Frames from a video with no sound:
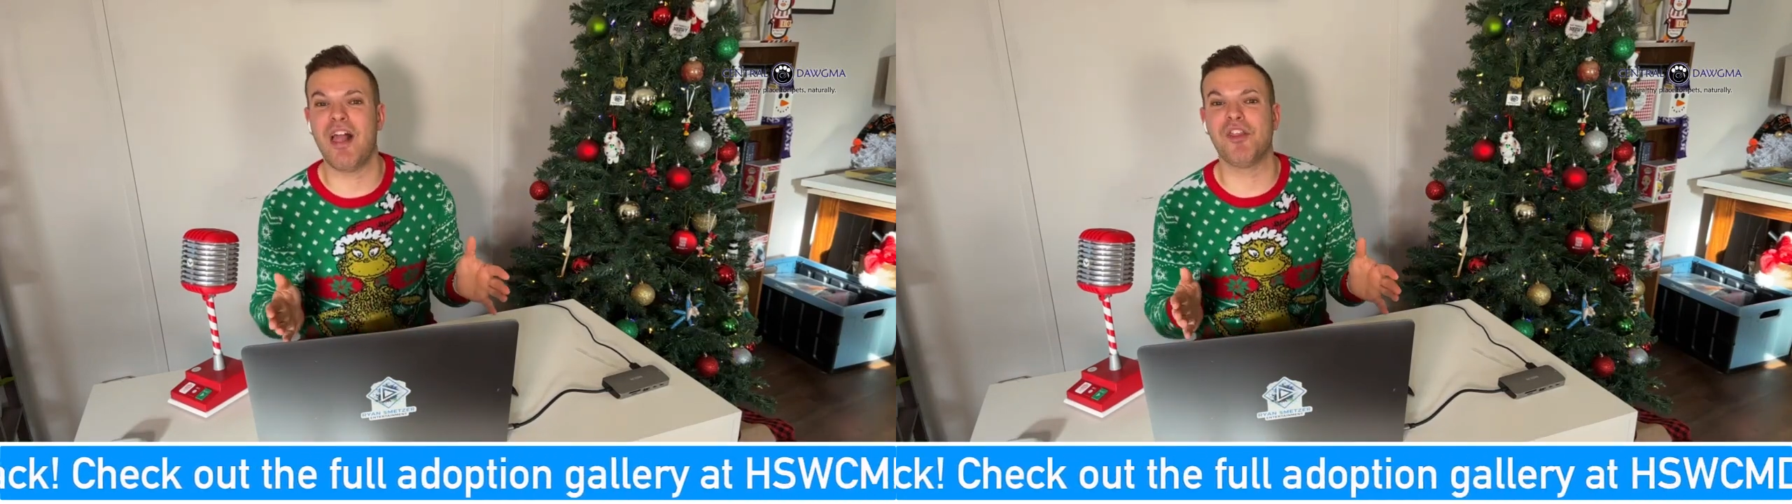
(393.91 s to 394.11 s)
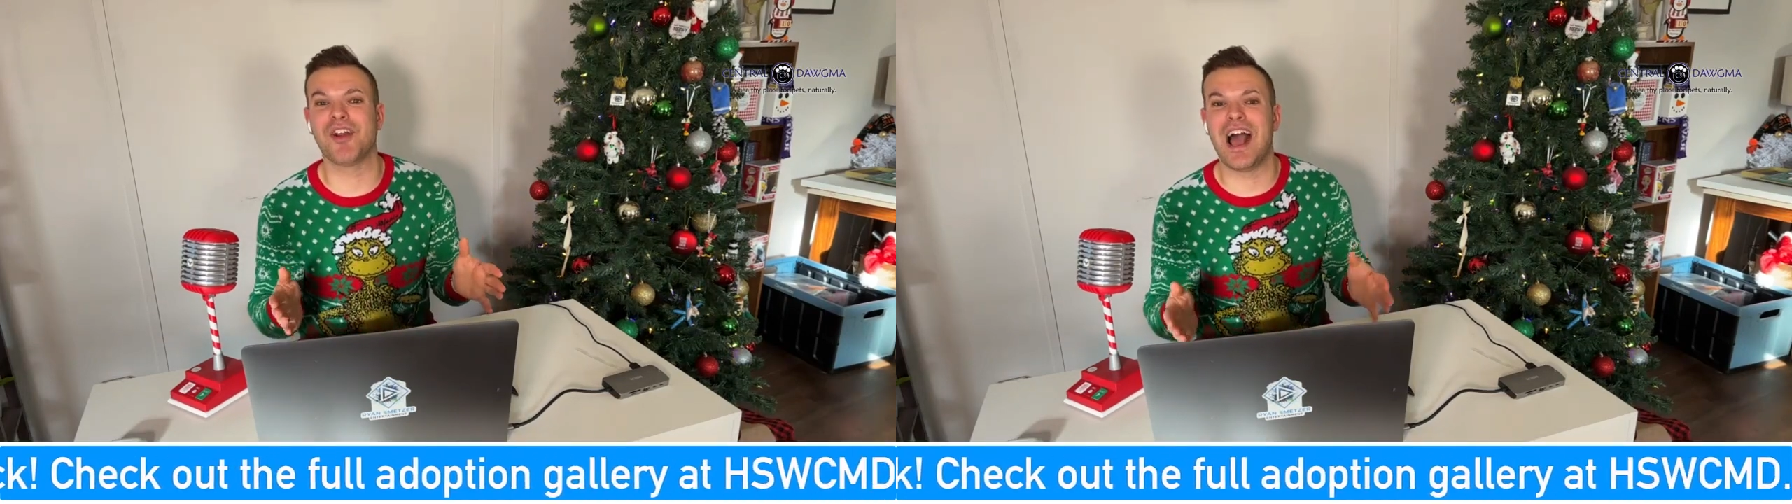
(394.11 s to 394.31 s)

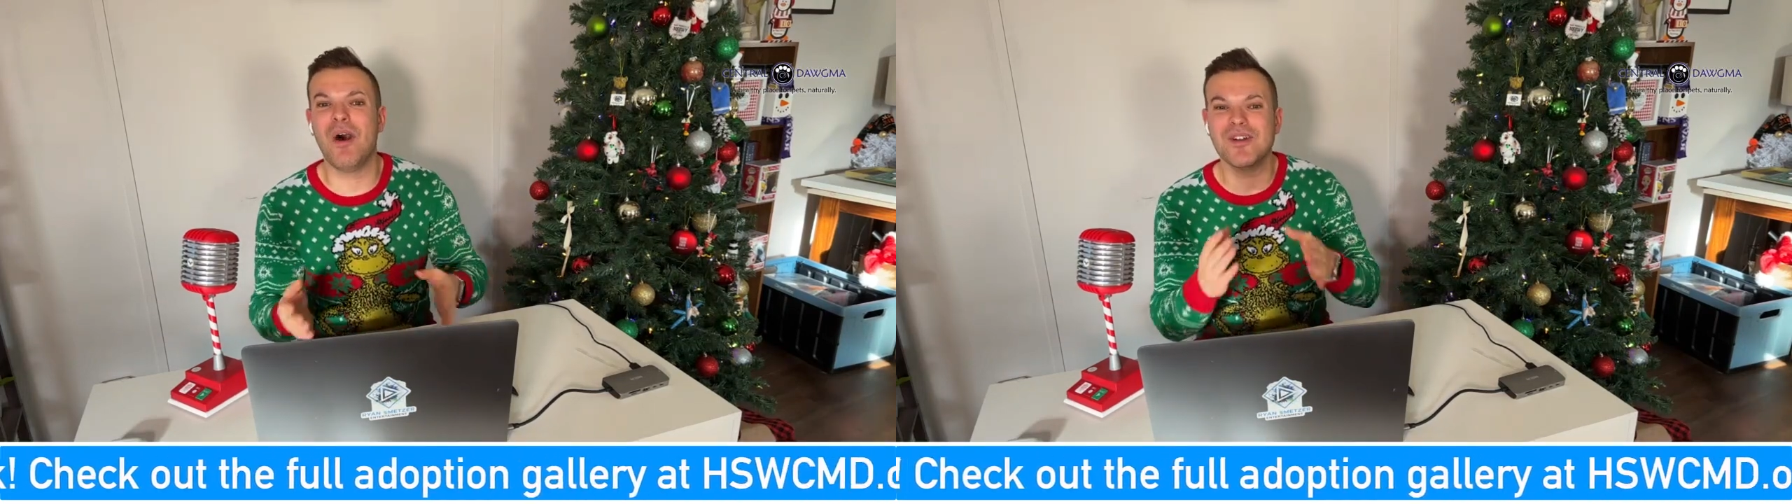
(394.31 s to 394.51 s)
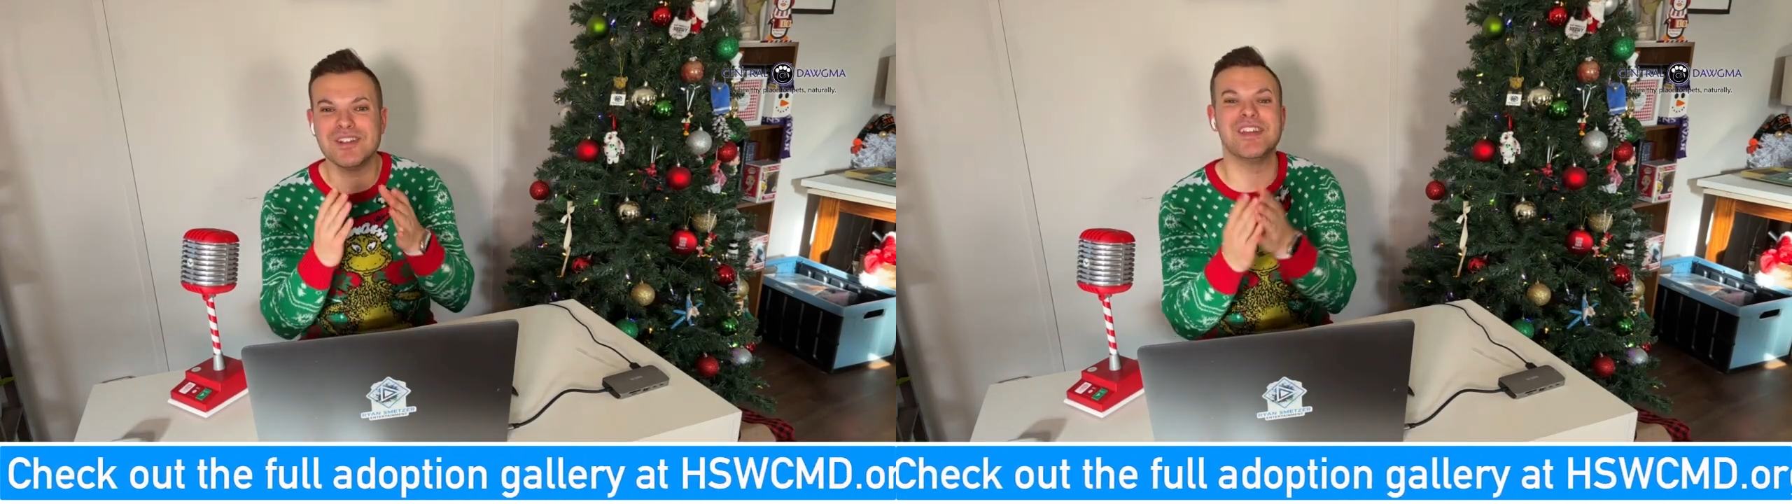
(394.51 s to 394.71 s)
out their
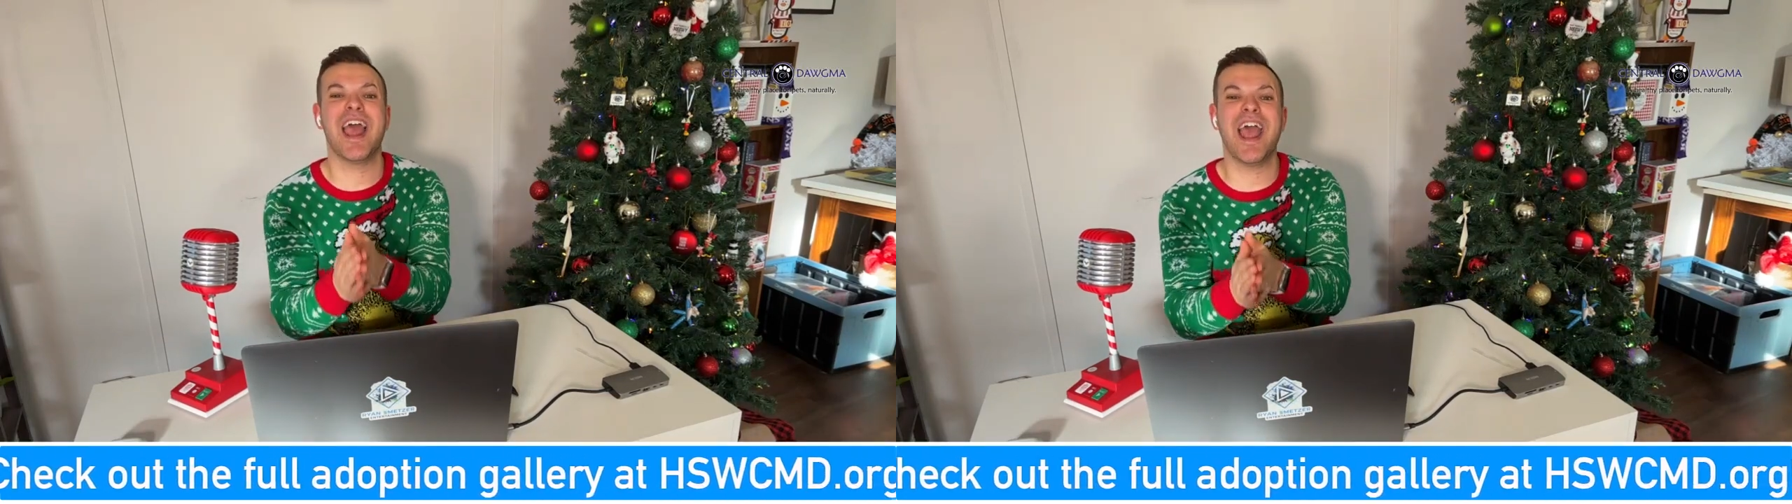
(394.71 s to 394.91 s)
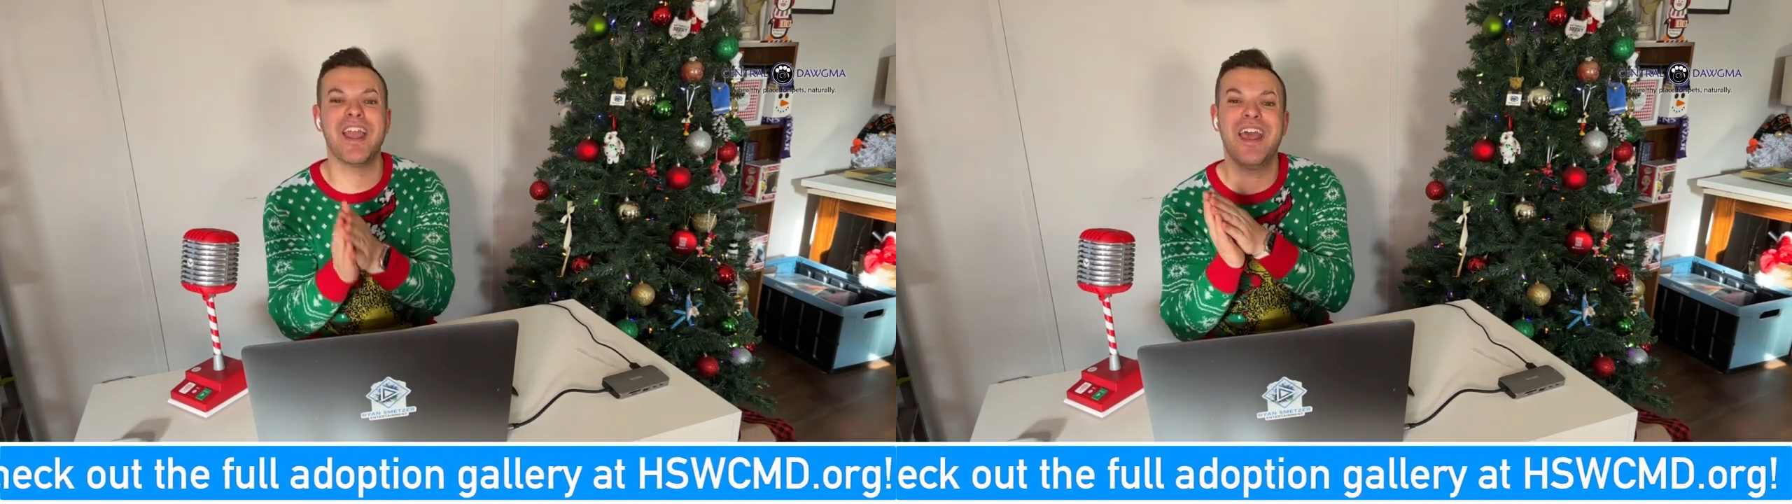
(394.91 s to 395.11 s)
hours
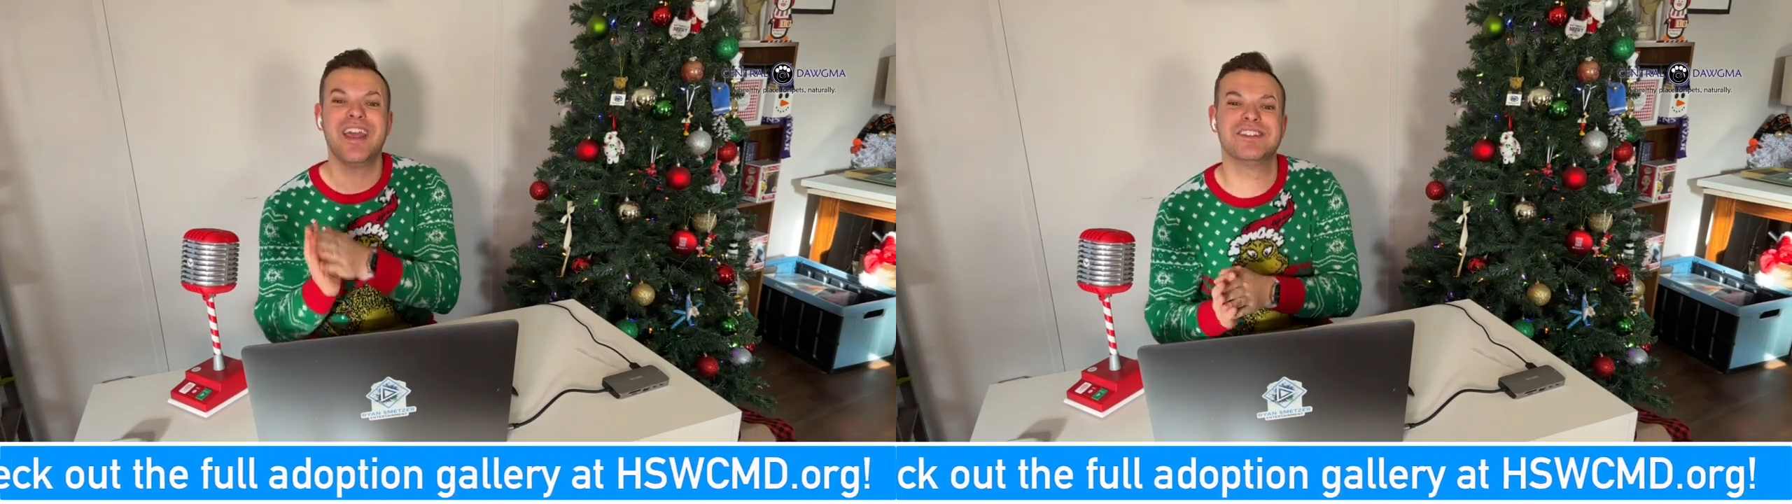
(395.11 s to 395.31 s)
and